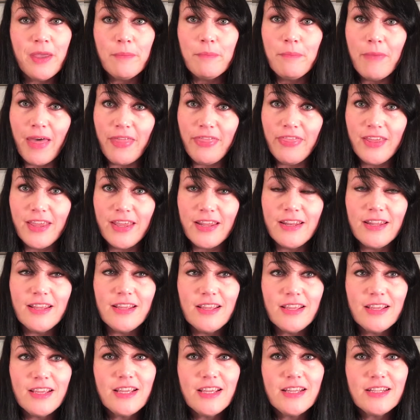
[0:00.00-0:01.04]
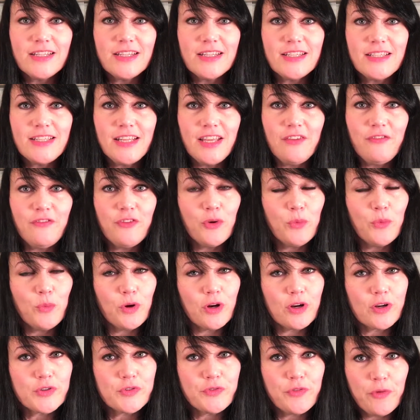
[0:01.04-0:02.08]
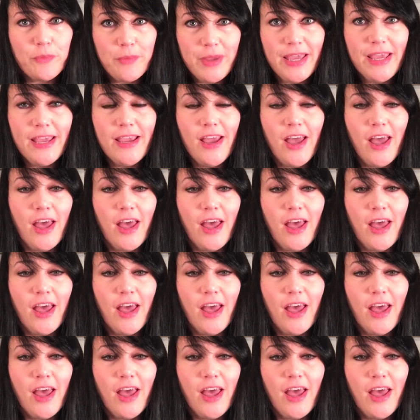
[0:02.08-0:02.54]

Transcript: method to see if it works for me.